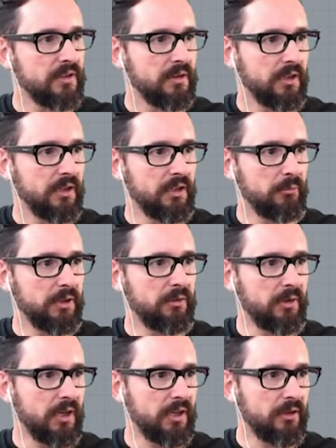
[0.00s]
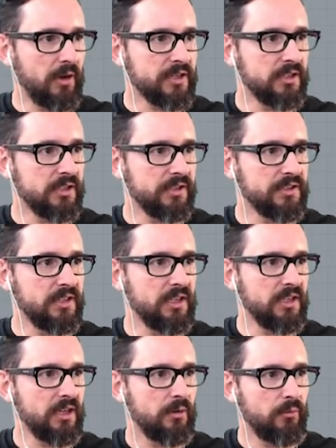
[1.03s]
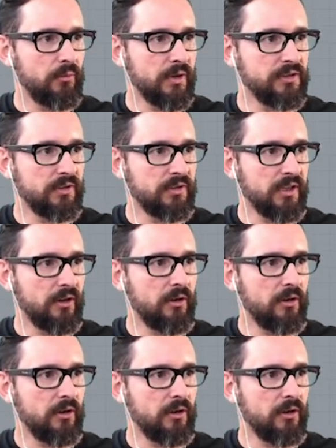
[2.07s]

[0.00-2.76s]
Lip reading: in between, and you actually see once you turn it on,